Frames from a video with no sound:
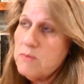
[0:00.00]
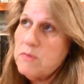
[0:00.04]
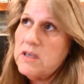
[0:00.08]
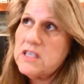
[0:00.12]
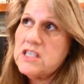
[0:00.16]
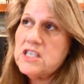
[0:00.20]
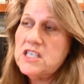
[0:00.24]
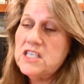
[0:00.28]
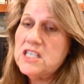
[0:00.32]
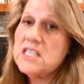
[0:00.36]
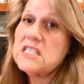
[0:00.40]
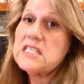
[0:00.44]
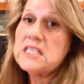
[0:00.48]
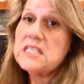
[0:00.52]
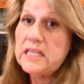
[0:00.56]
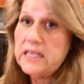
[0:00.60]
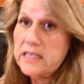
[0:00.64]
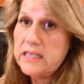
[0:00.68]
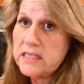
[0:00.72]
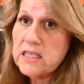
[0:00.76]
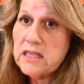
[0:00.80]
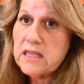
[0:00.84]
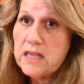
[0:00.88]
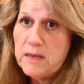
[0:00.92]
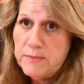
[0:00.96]
but she just
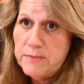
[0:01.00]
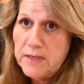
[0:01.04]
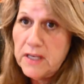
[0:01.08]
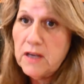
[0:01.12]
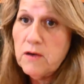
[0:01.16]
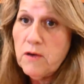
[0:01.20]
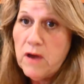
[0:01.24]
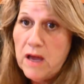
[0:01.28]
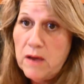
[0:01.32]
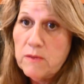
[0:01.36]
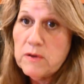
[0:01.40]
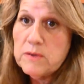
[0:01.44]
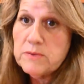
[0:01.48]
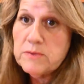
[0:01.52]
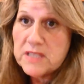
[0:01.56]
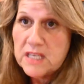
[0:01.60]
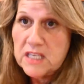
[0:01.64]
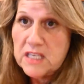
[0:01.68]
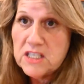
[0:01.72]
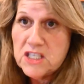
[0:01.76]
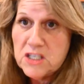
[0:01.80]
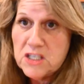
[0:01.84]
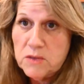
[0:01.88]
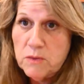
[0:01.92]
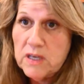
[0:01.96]
needed to let me know how
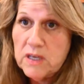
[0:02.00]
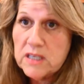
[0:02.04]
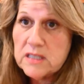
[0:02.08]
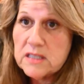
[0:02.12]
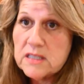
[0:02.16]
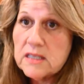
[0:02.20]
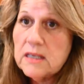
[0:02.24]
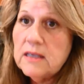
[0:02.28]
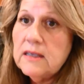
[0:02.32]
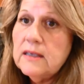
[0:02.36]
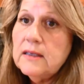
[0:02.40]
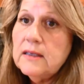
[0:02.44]
upset she was.